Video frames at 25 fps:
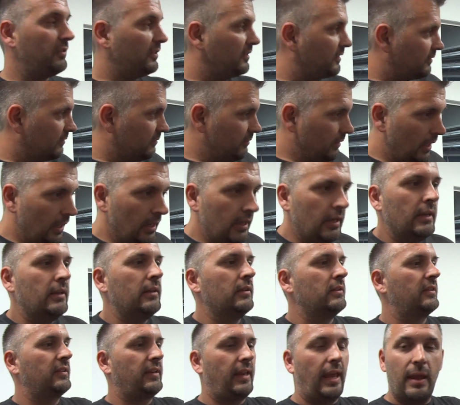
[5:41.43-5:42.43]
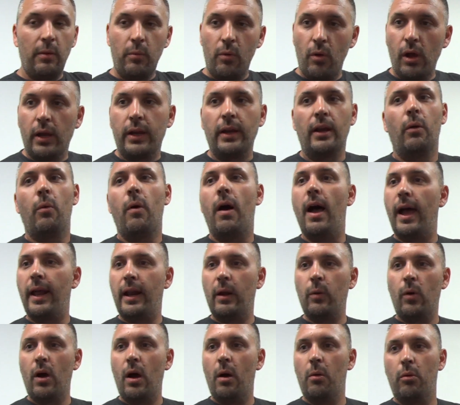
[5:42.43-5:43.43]
just keep working away
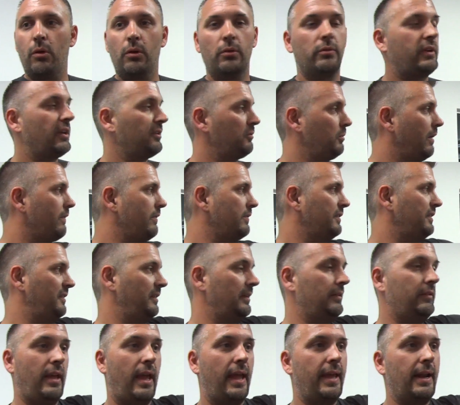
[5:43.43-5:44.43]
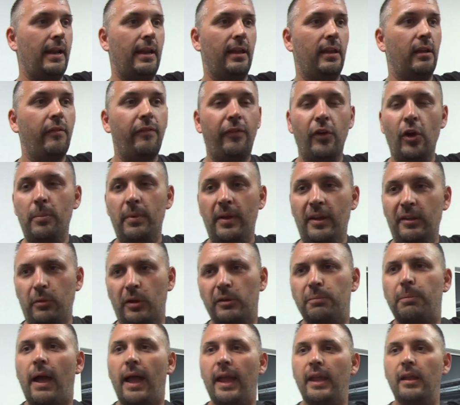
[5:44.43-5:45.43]
at it while because we obviously the editing and filming is
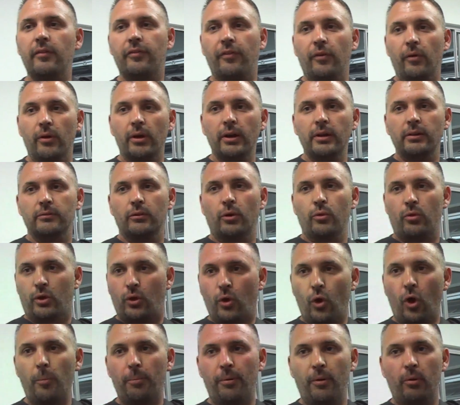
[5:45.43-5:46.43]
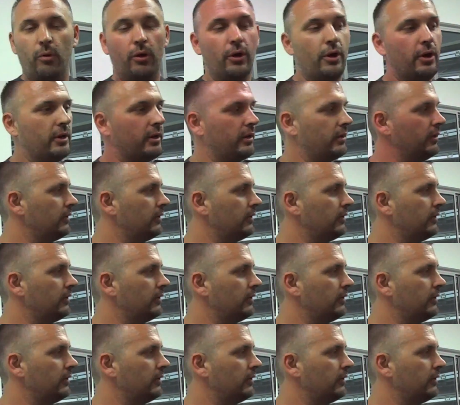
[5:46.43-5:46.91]
what's paying for it. All the yeah. corporate work.